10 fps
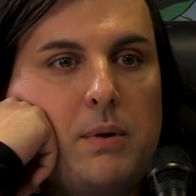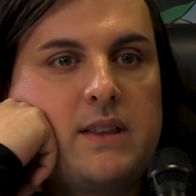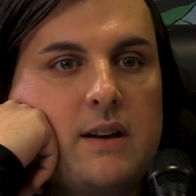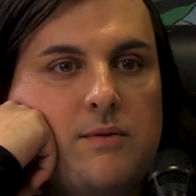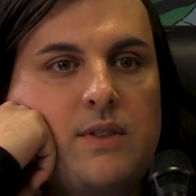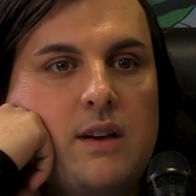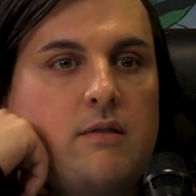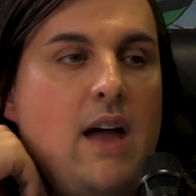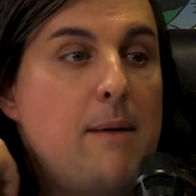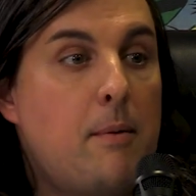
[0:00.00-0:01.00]
But
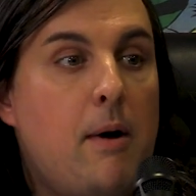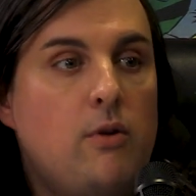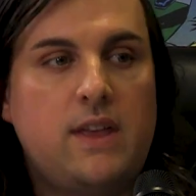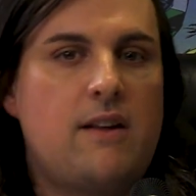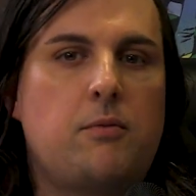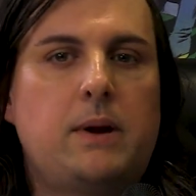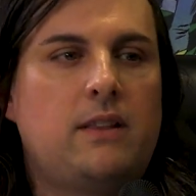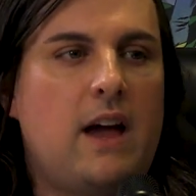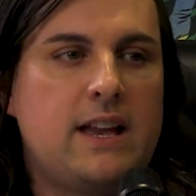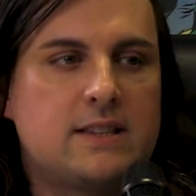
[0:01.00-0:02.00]
the MMO that everybody
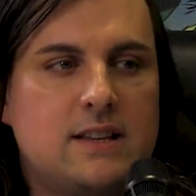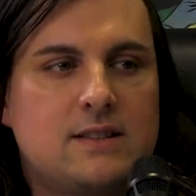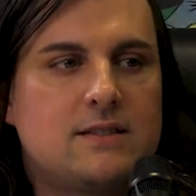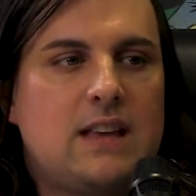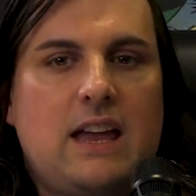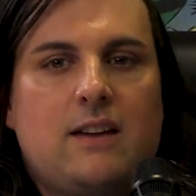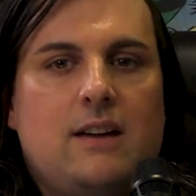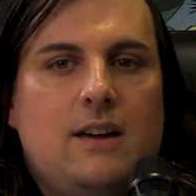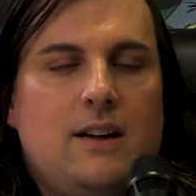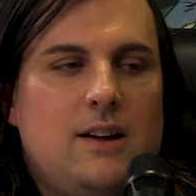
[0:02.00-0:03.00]
likes, that's like
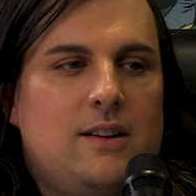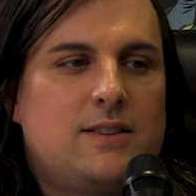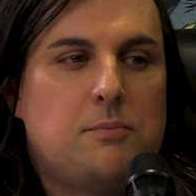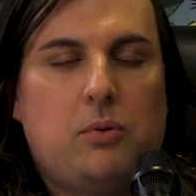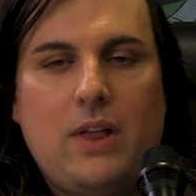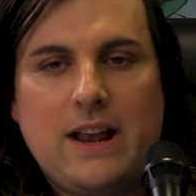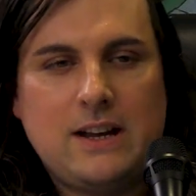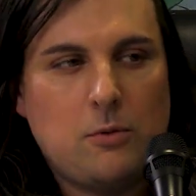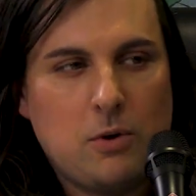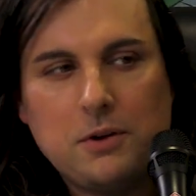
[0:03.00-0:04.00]

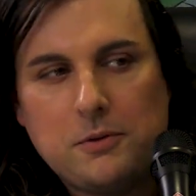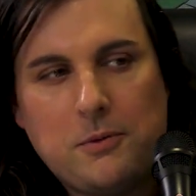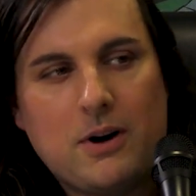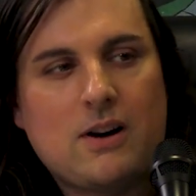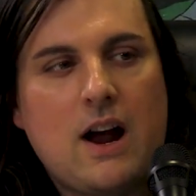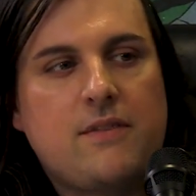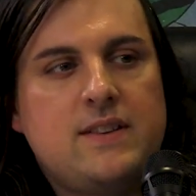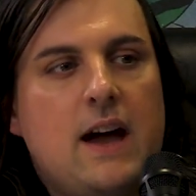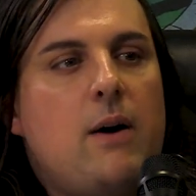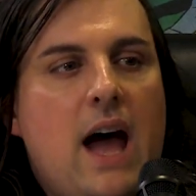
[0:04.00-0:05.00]
supplanting World of Warcraft
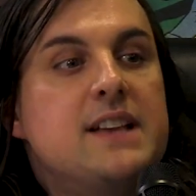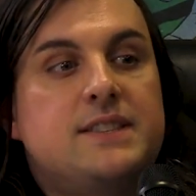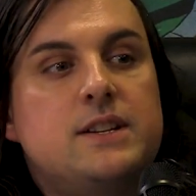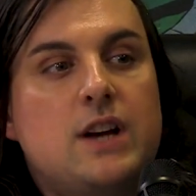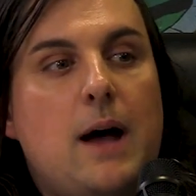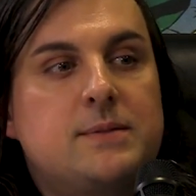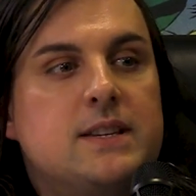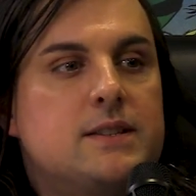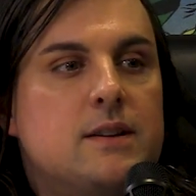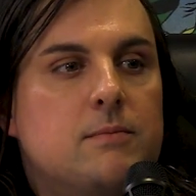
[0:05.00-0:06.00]
now, has the job
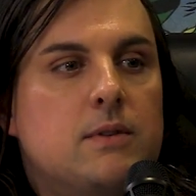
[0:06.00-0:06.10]
system.